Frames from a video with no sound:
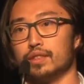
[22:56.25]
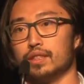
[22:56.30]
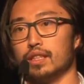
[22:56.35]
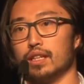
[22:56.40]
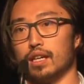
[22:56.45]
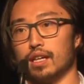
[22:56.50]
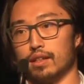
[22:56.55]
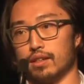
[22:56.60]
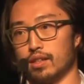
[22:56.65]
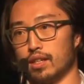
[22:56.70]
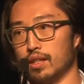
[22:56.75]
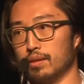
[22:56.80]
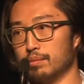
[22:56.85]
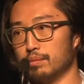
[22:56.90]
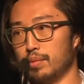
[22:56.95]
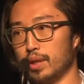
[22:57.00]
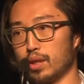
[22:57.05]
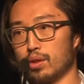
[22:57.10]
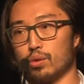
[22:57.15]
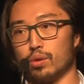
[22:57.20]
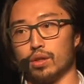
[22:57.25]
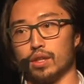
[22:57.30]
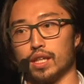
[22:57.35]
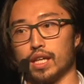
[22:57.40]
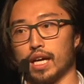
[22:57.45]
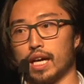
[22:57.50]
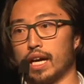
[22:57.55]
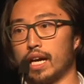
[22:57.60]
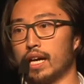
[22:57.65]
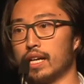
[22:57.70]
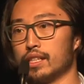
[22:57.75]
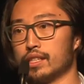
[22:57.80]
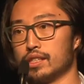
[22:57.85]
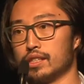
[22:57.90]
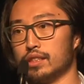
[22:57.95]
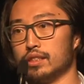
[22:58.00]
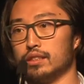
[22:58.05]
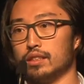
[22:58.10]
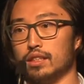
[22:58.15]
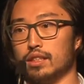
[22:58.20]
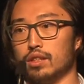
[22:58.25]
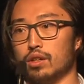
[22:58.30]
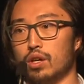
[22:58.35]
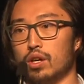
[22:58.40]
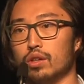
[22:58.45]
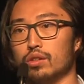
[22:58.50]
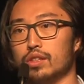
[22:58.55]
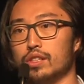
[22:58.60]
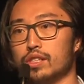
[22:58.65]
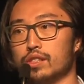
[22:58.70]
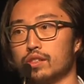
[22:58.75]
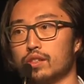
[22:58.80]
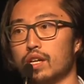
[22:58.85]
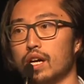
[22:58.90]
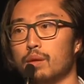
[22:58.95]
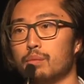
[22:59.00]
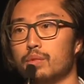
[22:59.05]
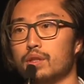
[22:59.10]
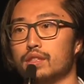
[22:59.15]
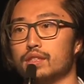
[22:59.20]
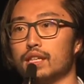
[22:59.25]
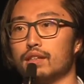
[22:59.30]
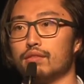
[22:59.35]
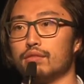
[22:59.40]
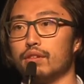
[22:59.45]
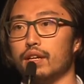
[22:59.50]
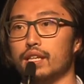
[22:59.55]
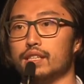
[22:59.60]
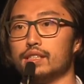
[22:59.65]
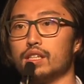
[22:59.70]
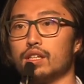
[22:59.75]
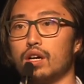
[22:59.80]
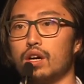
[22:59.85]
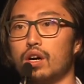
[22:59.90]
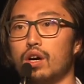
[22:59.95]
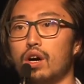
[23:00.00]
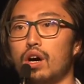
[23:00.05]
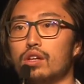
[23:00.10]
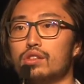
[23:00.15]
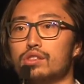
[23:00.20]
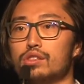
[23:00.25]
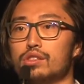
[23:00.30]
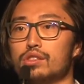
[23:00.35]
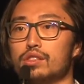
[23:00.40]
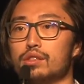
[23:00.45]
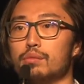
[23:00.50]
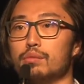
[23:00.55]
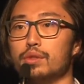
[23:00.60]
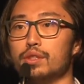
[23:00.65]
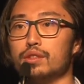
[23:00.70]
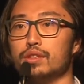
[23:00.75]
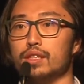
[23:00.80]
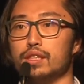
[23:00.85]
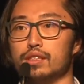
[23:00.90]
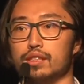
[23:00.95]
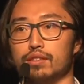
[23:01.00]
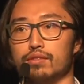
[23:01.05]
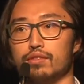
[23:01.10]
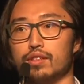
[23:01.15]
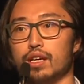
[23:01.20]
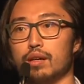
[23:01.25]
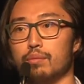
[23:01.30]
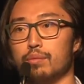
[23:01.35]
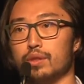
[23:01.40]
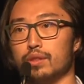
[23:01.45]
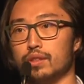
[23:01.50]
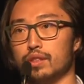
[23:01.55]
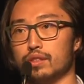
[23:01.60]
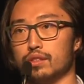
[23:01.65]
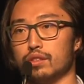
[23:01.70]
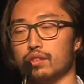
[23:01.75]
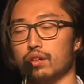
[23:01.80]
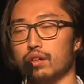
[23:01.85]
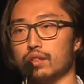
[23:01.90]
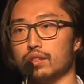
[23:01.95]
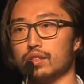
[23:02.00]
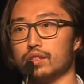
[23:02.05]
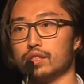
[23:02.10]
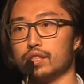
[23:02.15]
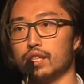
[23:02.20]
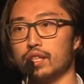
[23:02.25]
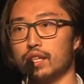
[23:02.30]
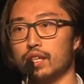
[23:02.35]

on Bitcoin Cash, and all these companies have raised hundreds of millions, if not billions of dollars,